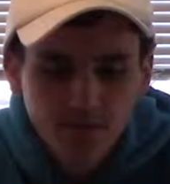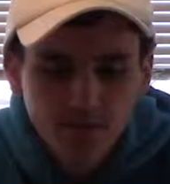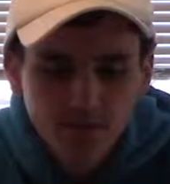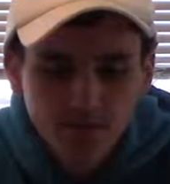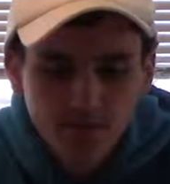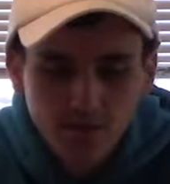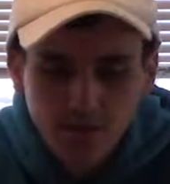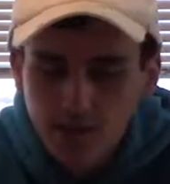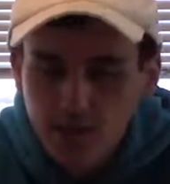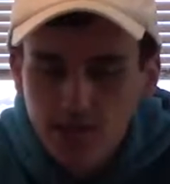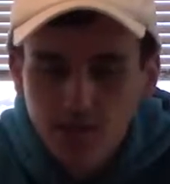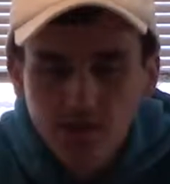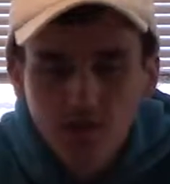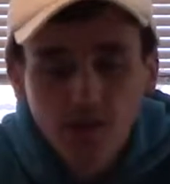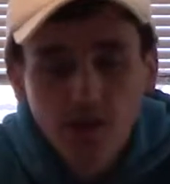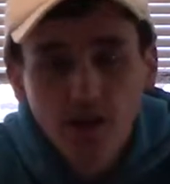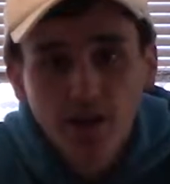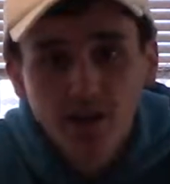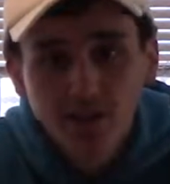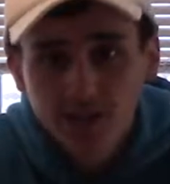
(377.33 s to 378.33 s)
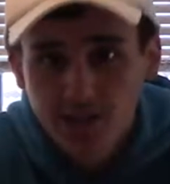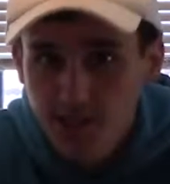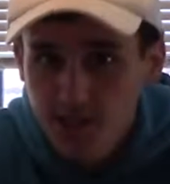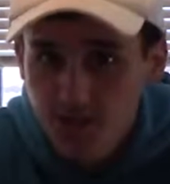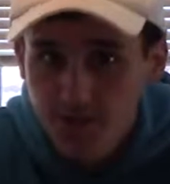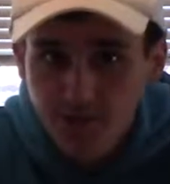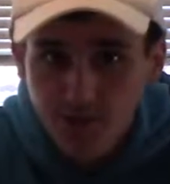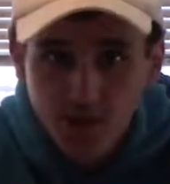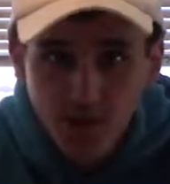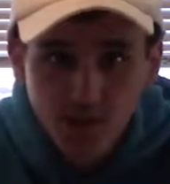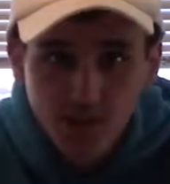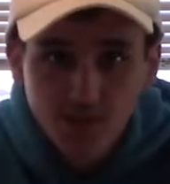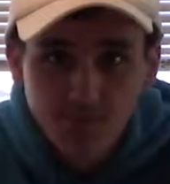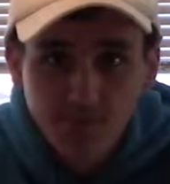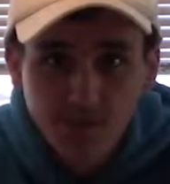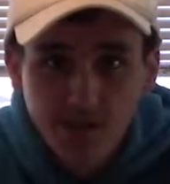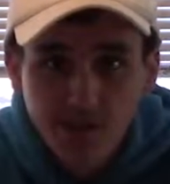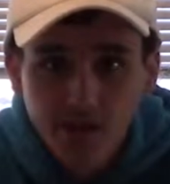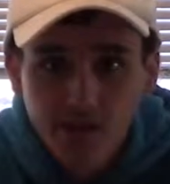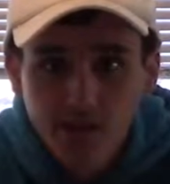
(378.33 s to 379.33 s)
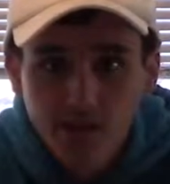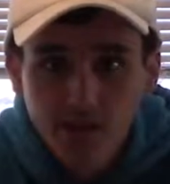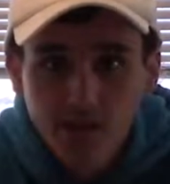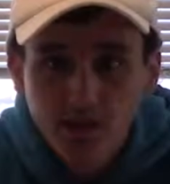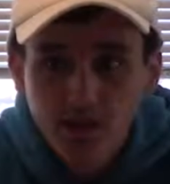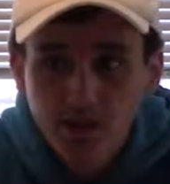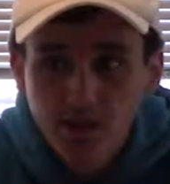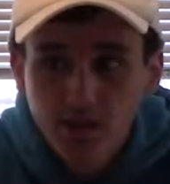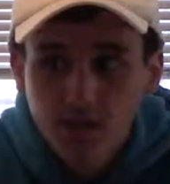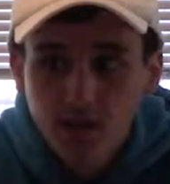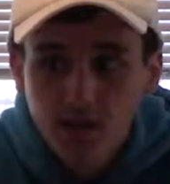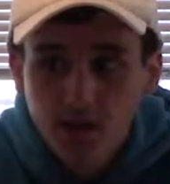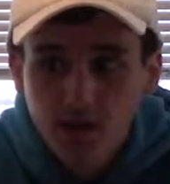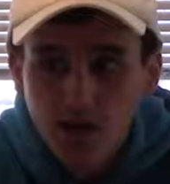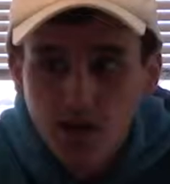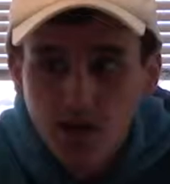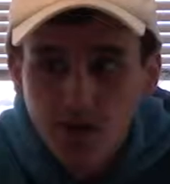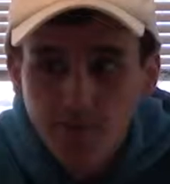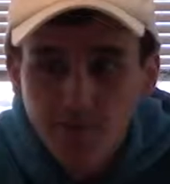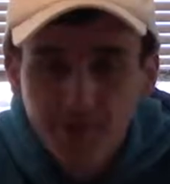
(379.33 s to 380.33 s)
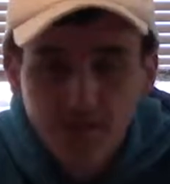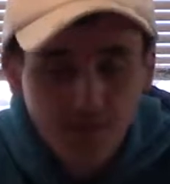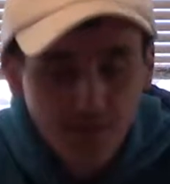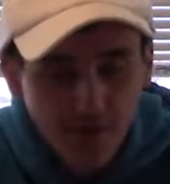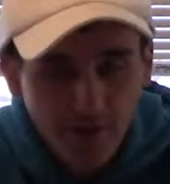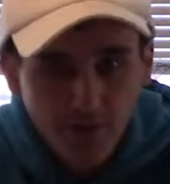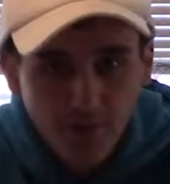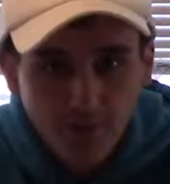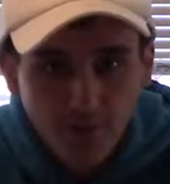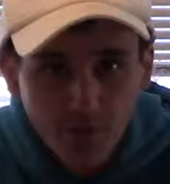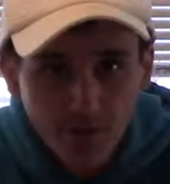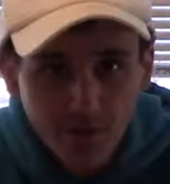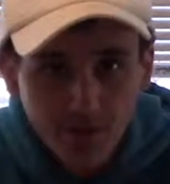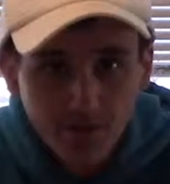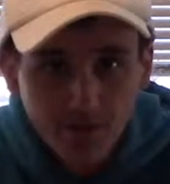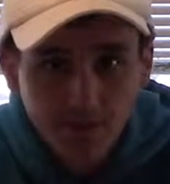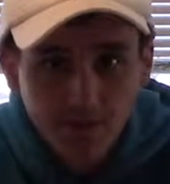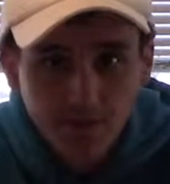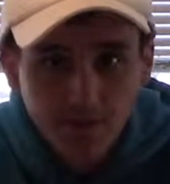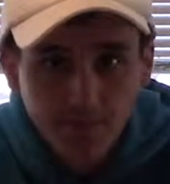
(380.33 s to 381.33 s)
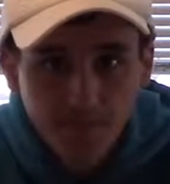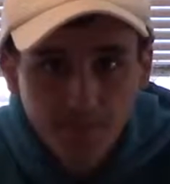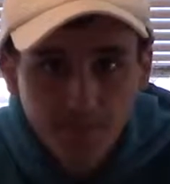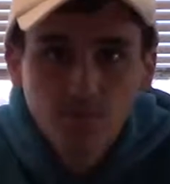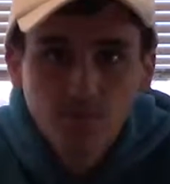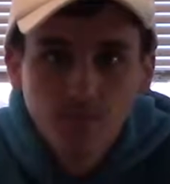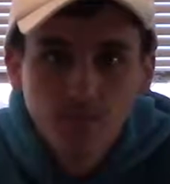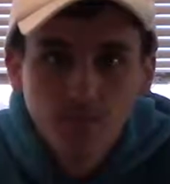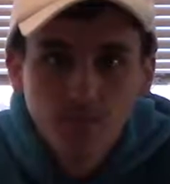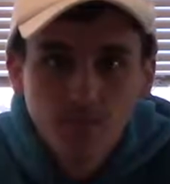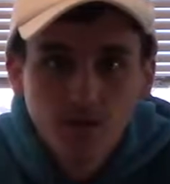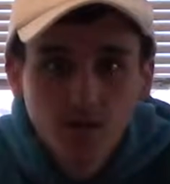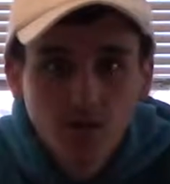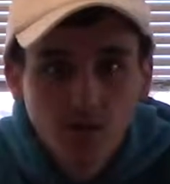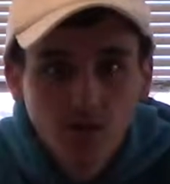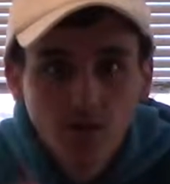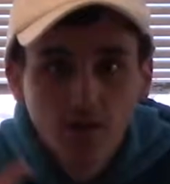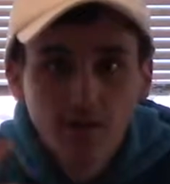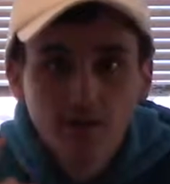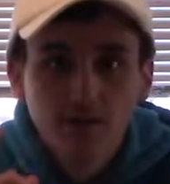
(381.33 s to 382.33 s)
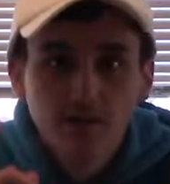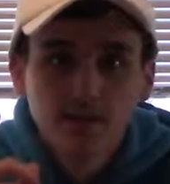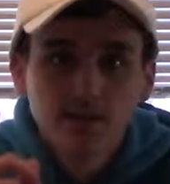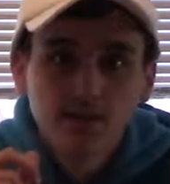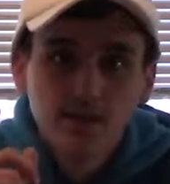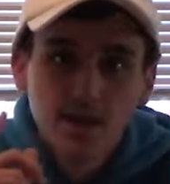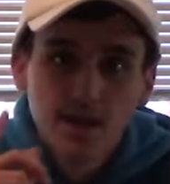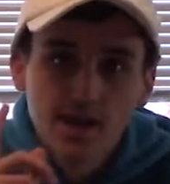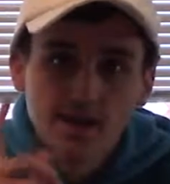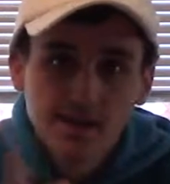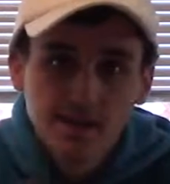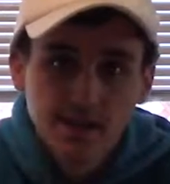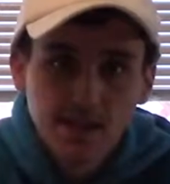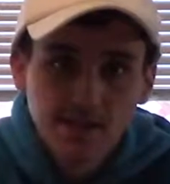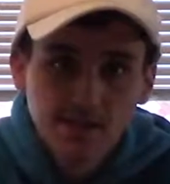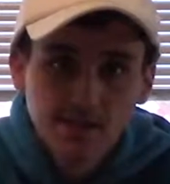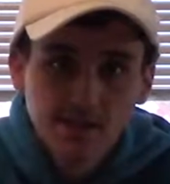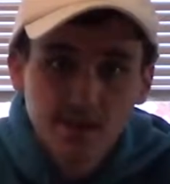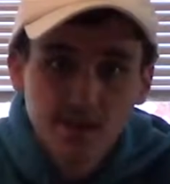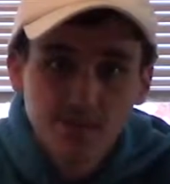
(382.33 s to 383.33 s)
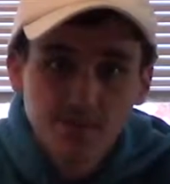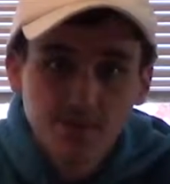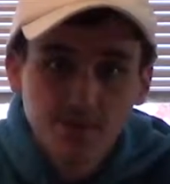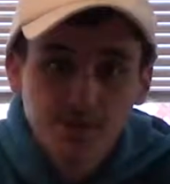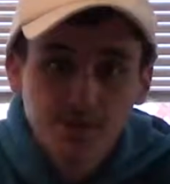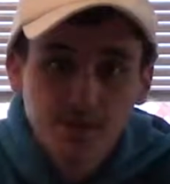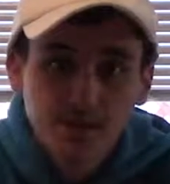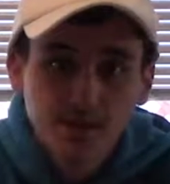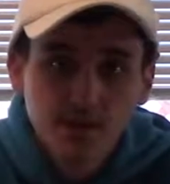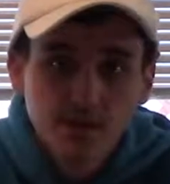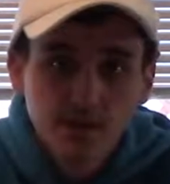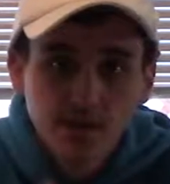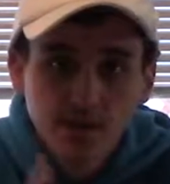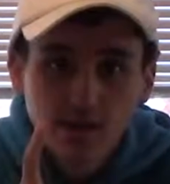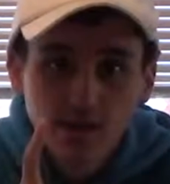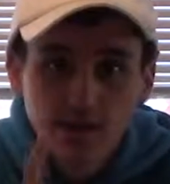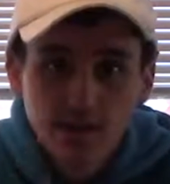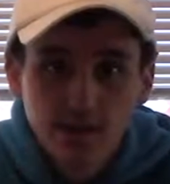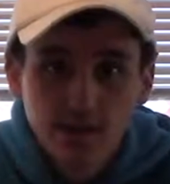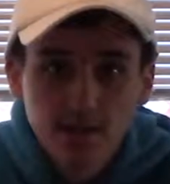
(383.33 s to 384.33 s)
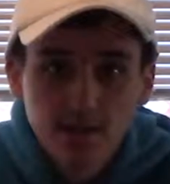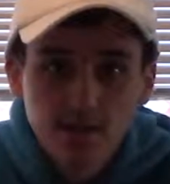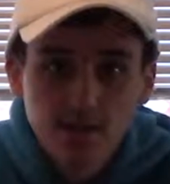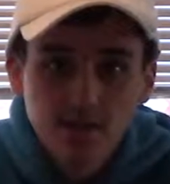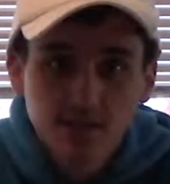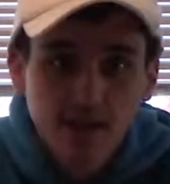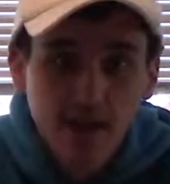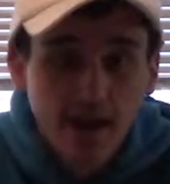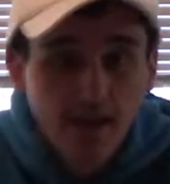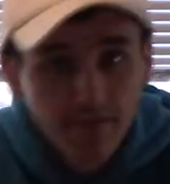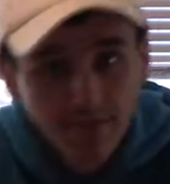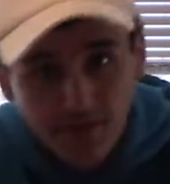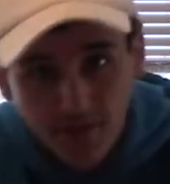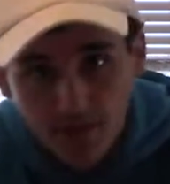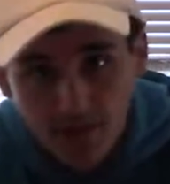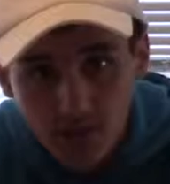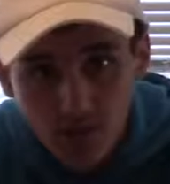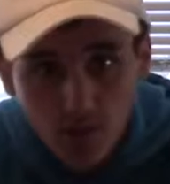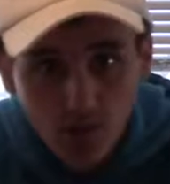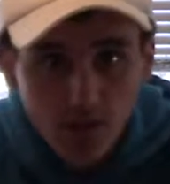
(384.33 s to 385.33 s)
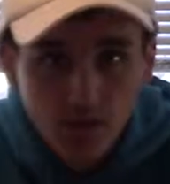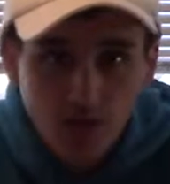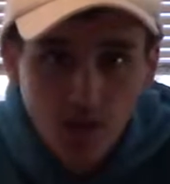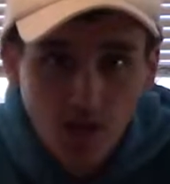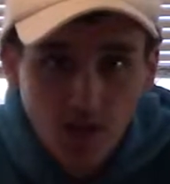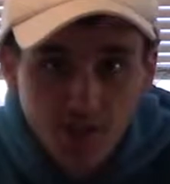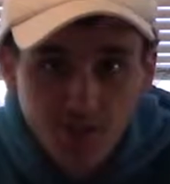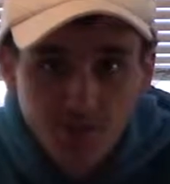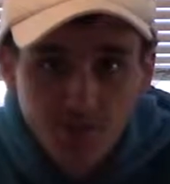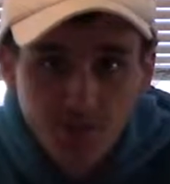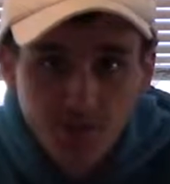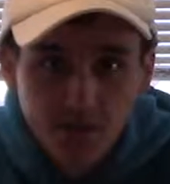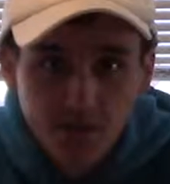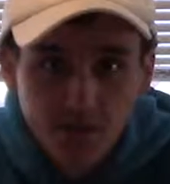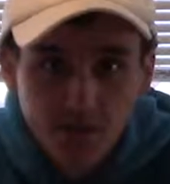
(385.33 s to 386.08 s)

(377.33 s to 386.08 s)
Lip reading: yeah, learn how to take care of your cosplay. It's very important. Alright, and the last step is have fun while cosplaying.